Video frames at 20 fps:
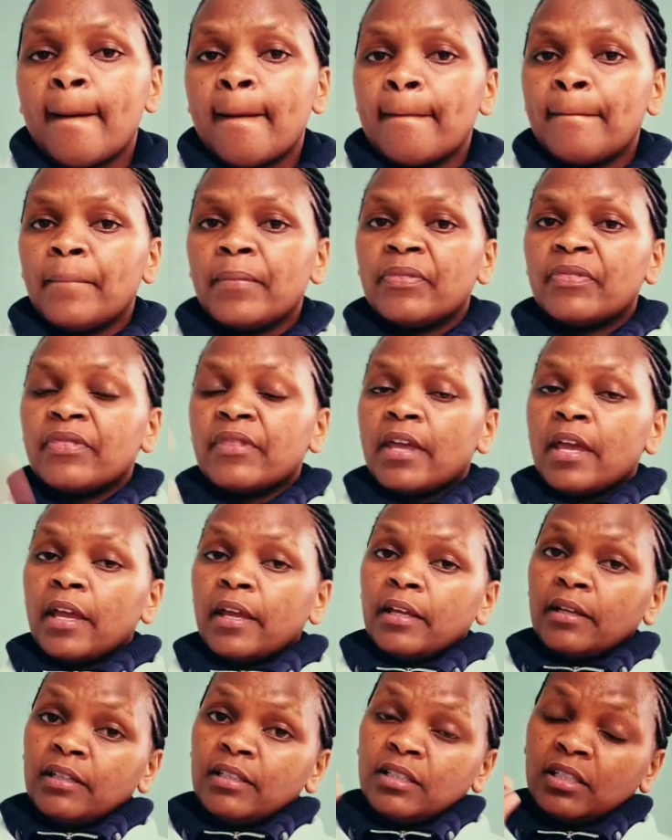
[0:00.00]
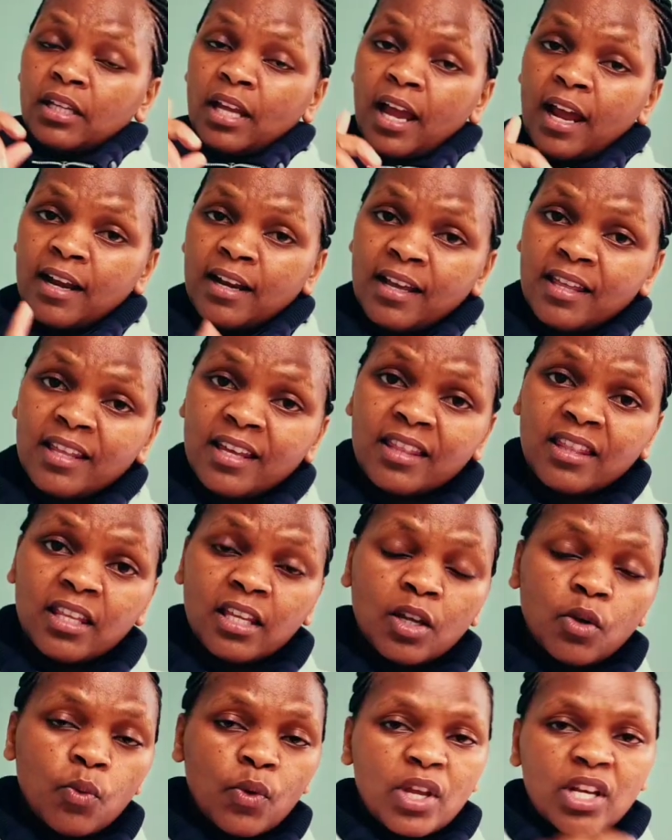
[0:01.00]
And another
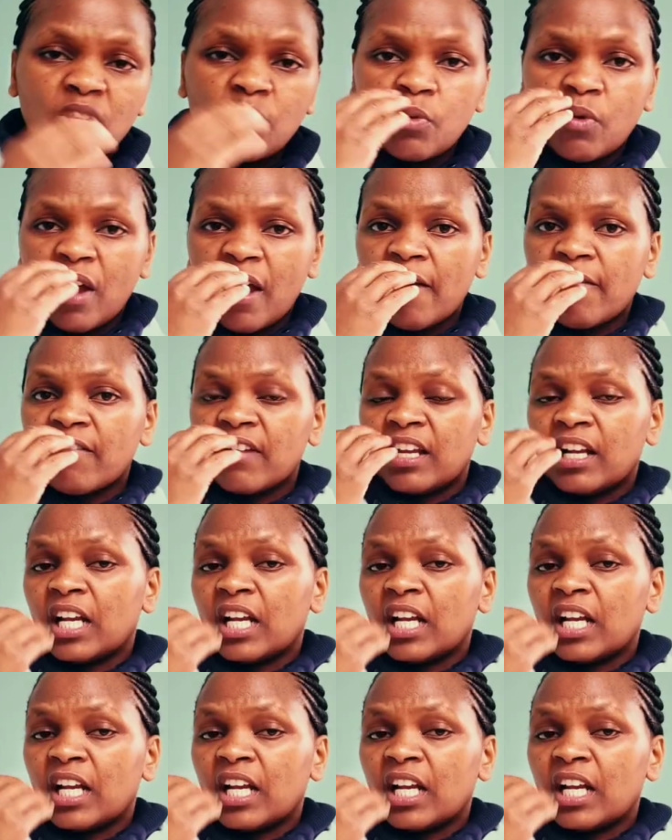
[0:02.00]
thing, when you have